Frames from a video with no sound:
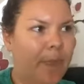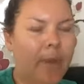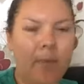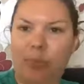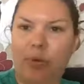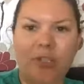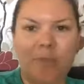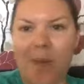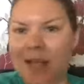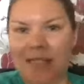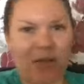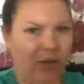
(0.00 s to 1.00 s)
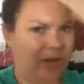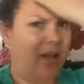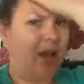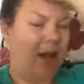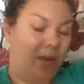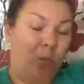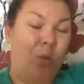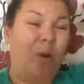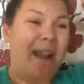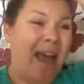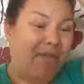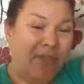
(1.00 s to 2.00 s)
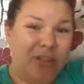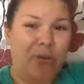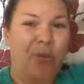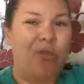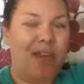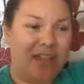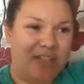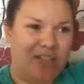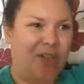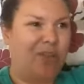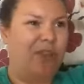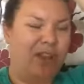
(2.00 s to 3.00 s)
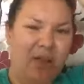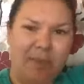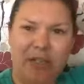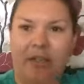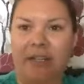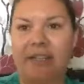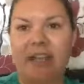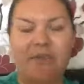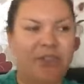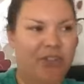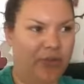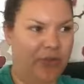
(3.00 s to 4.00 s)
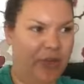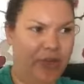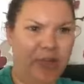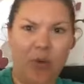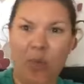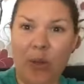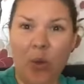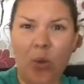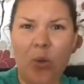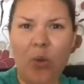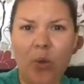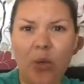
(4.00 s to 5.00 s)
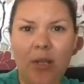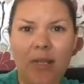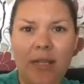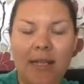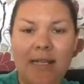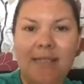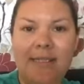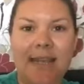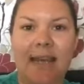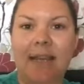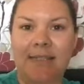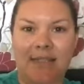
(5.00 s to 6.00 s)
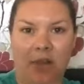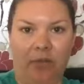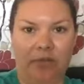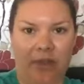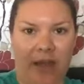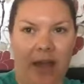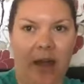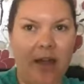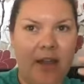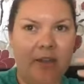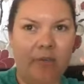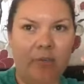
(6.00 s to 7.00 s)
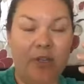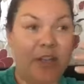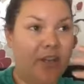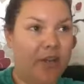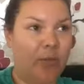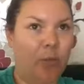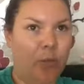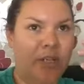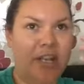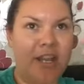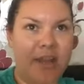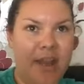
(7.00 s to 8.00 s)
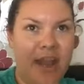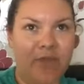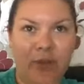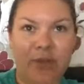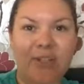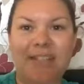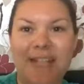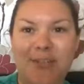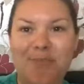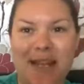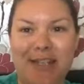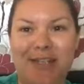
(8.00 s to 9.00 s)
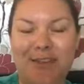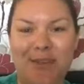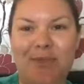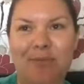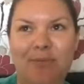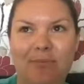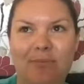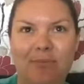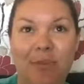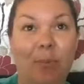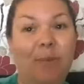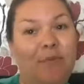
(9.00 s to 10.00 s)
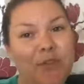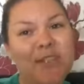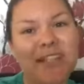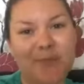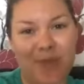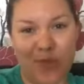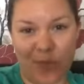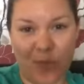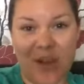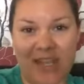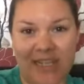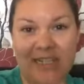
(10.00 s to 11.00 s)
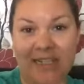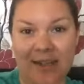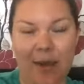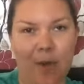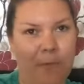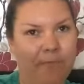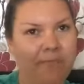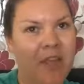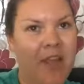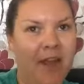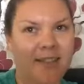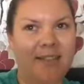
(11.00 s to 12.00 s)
prospecting online, whatever your thing is that you think, oh my God, I could never do that. We all tell ourselves that. If you just said to me but if you just said to me 3 years ago, I